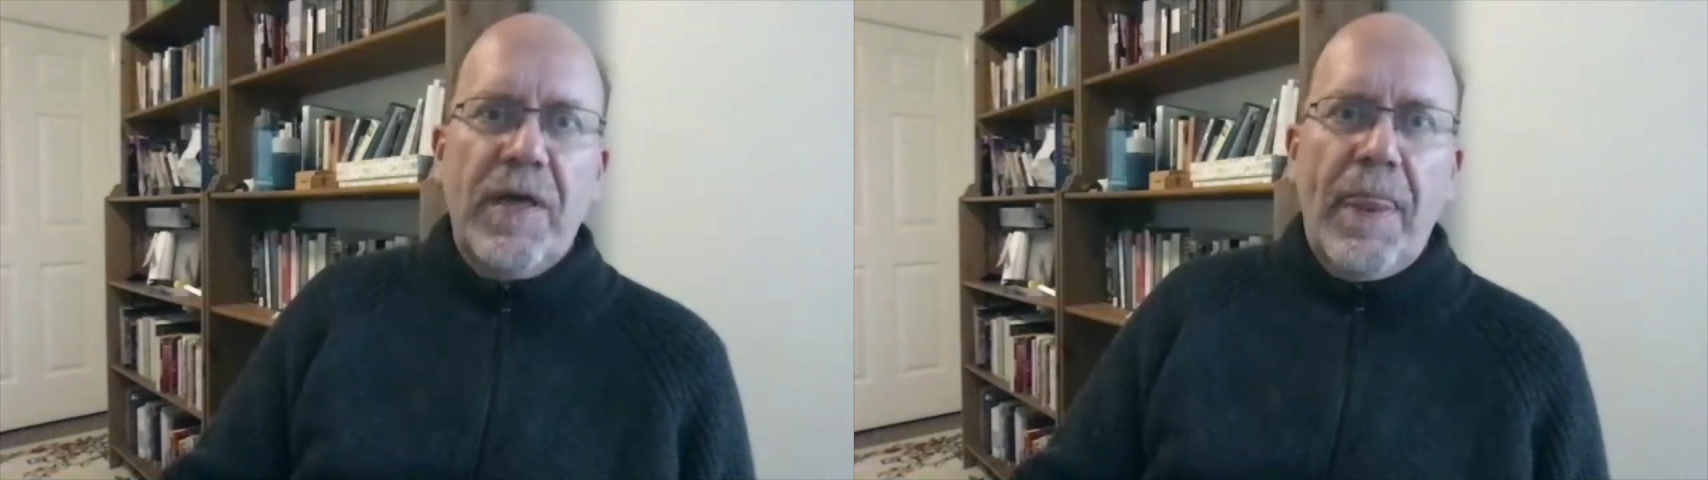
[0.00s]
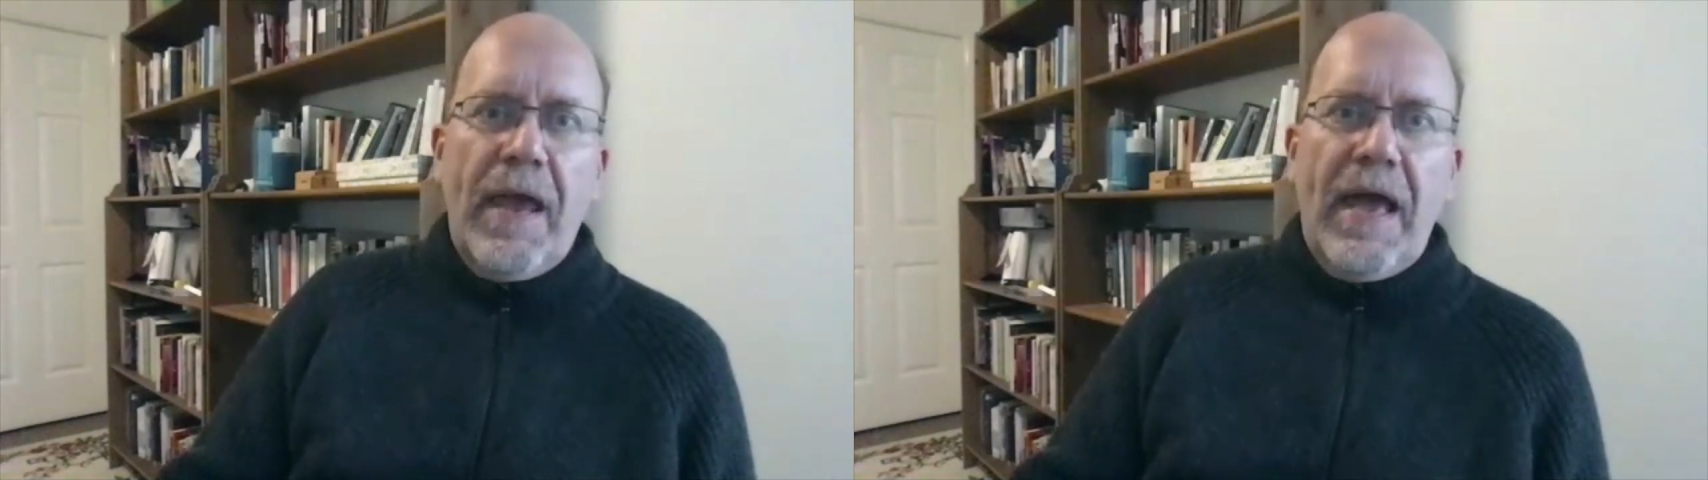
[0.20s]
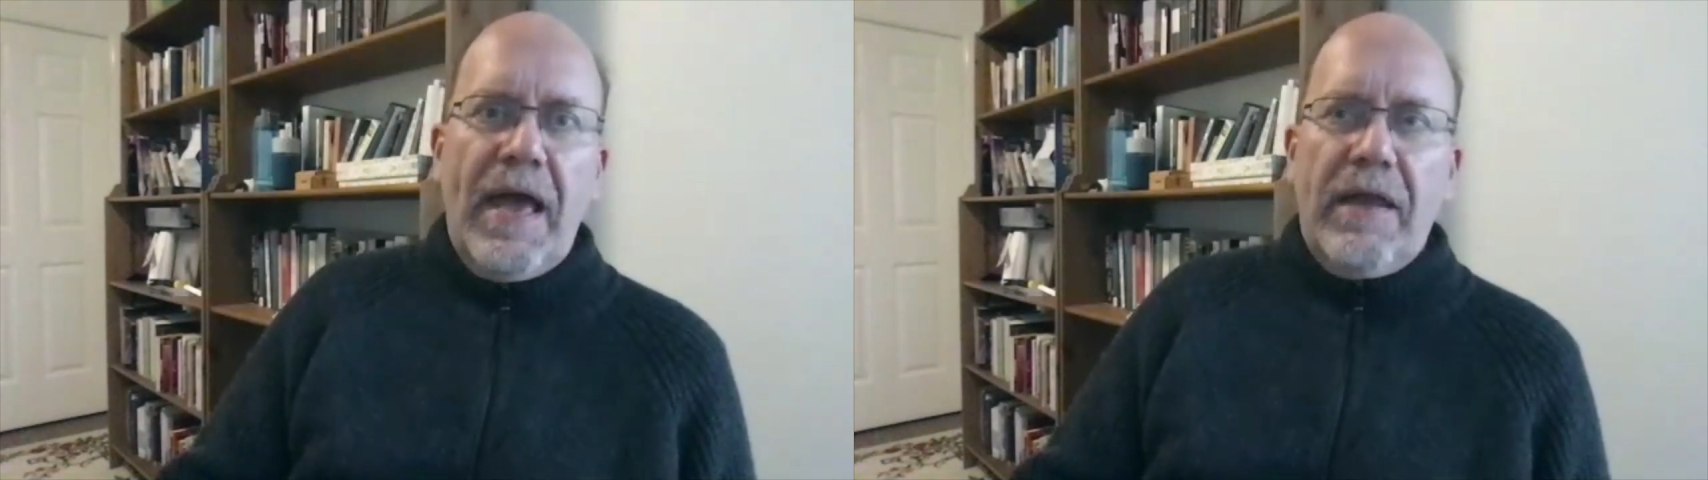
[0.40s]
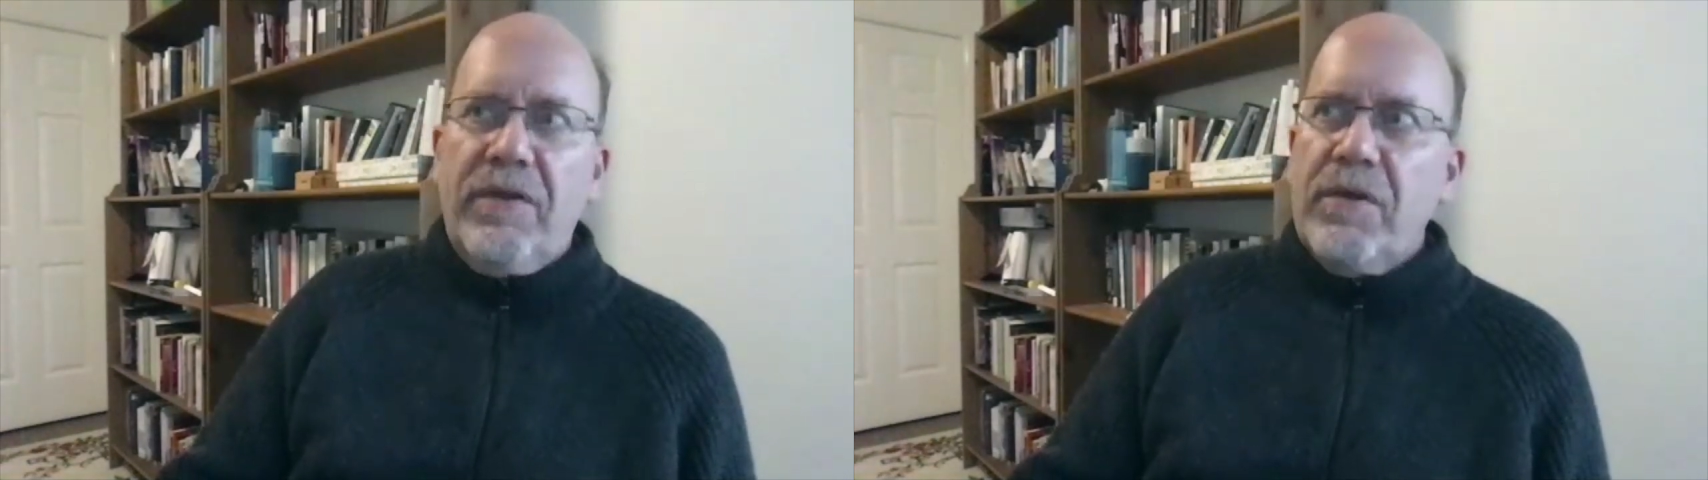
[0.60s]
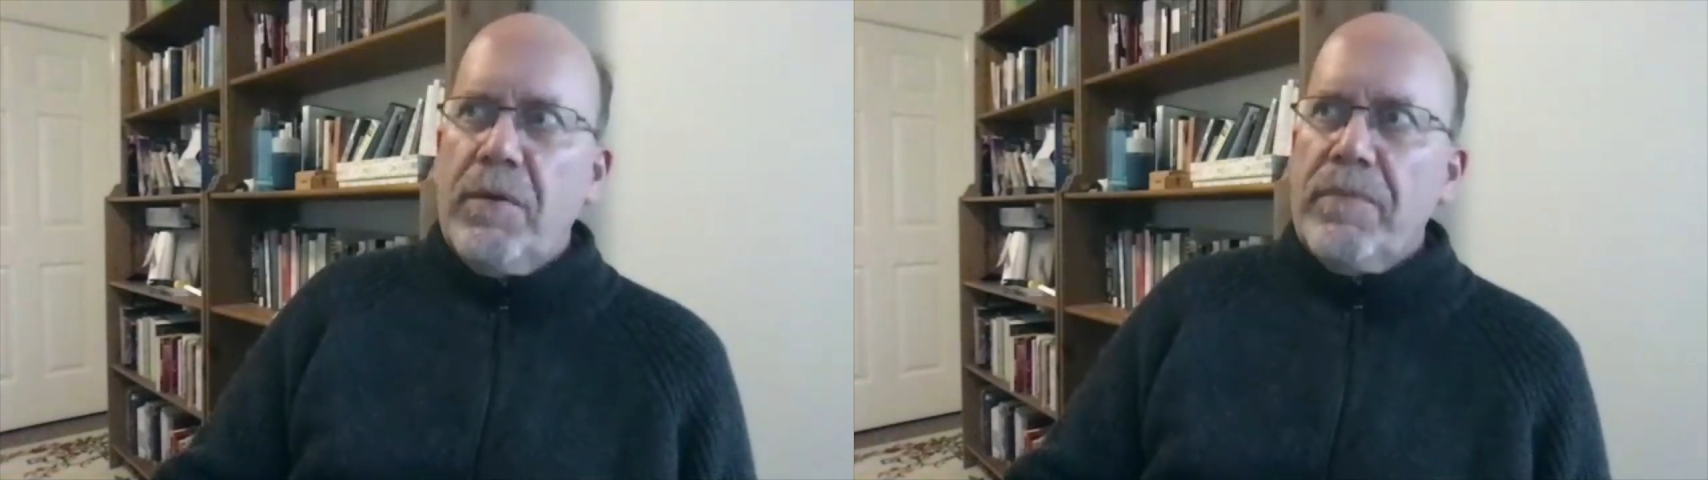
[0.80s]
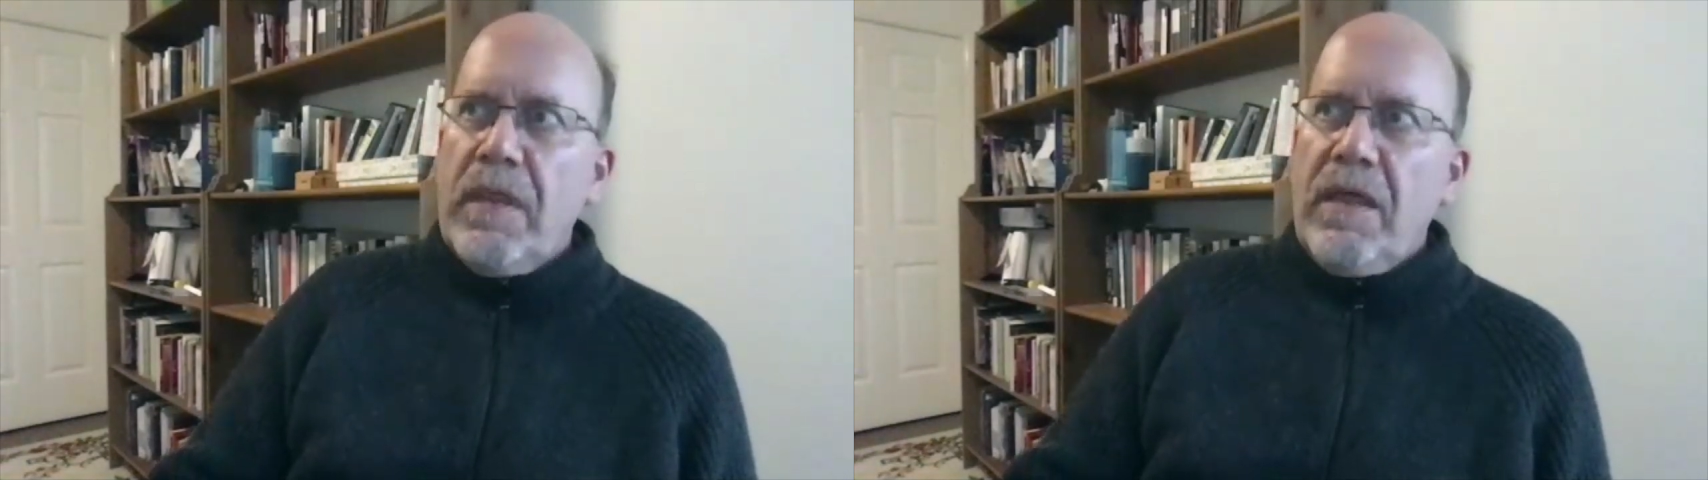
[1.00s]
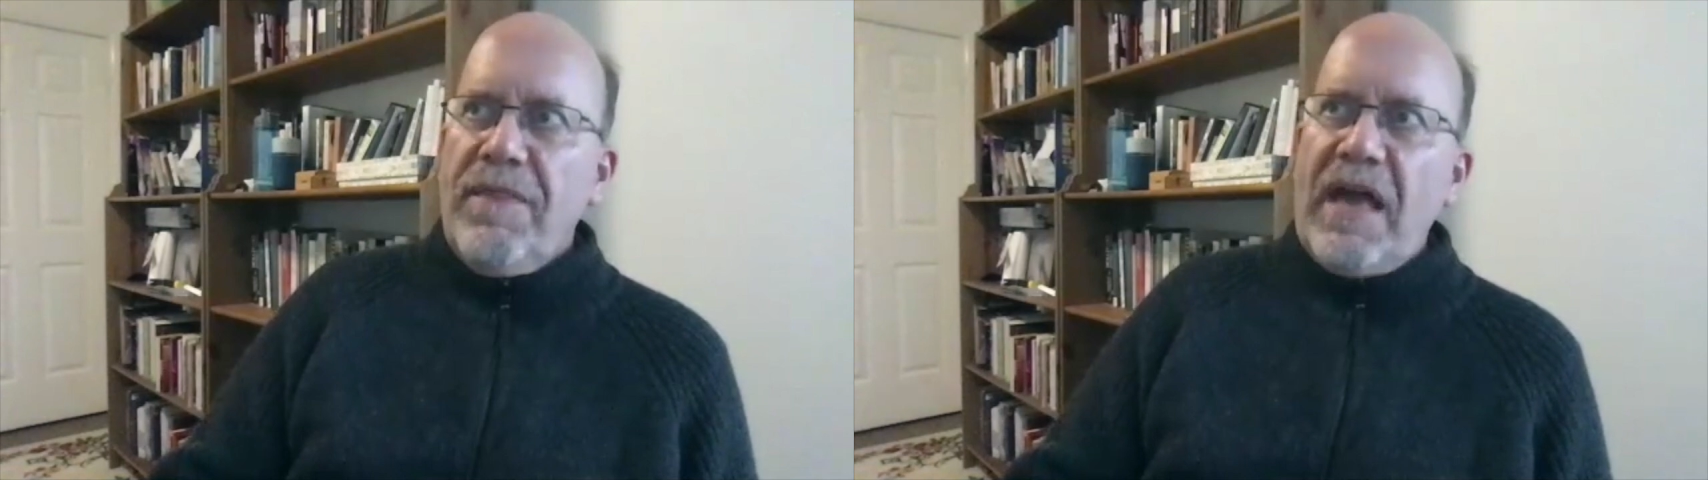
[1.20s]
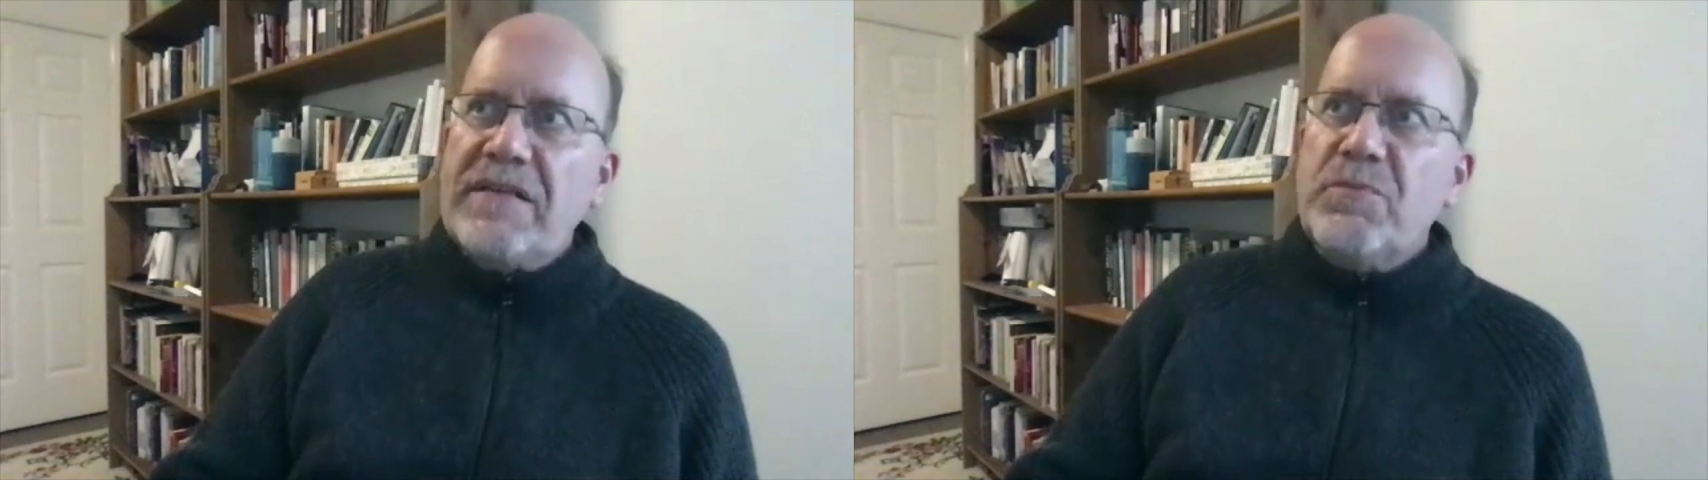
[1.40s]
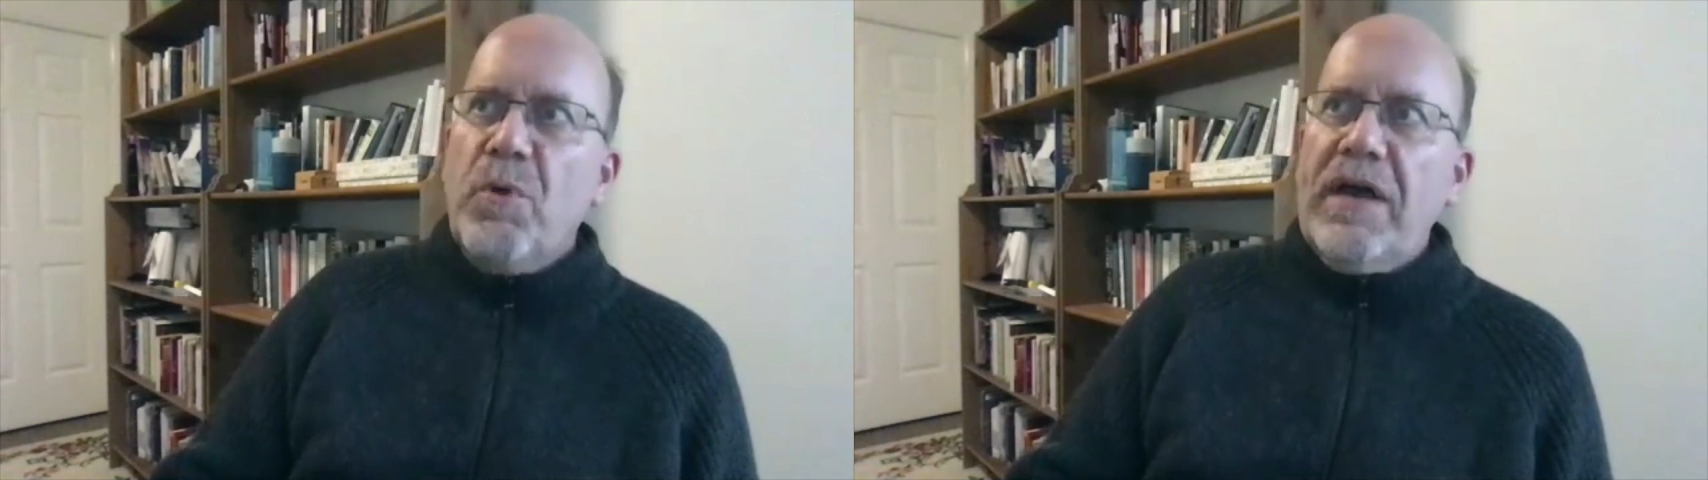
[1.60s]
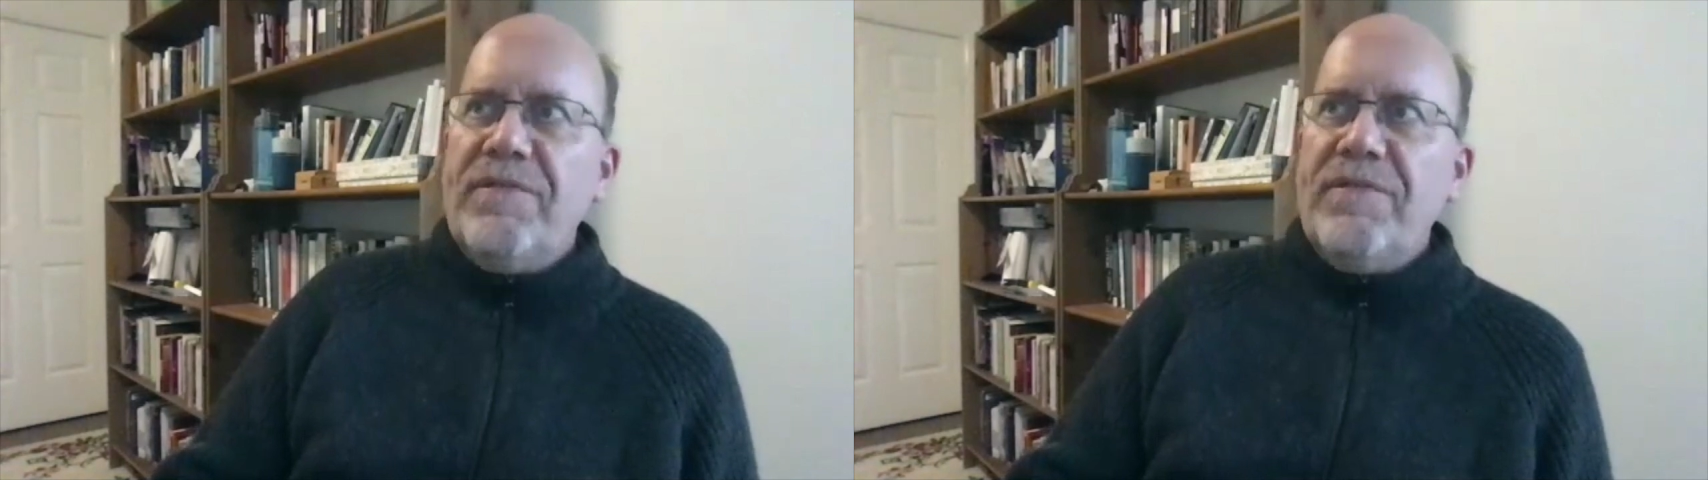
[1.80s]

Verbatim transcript: Mm-hmm. And that's why,